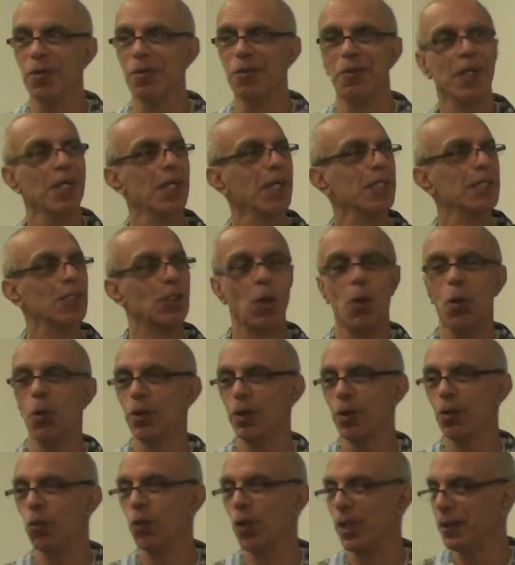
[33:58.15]
It has
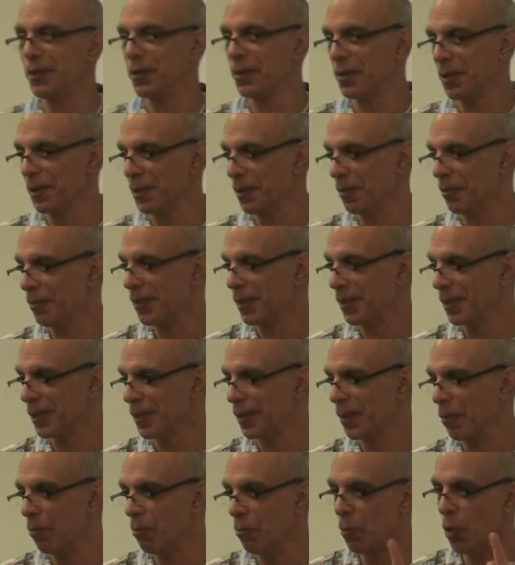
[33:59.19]
only one term.
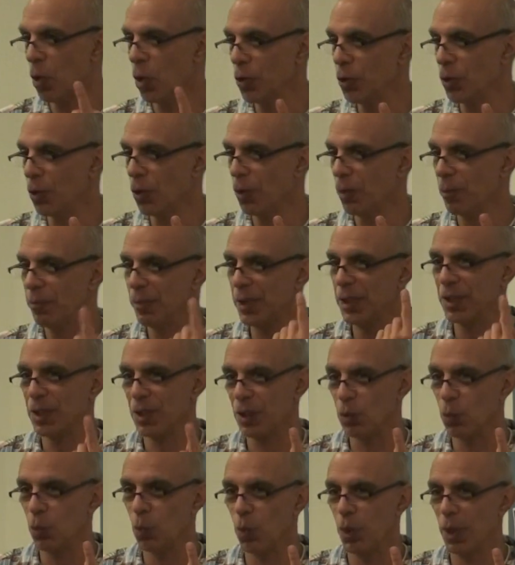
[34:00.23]
Mono
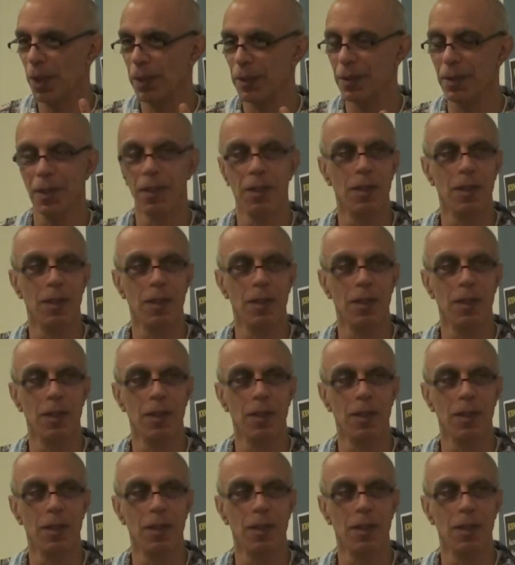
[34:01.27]
means one.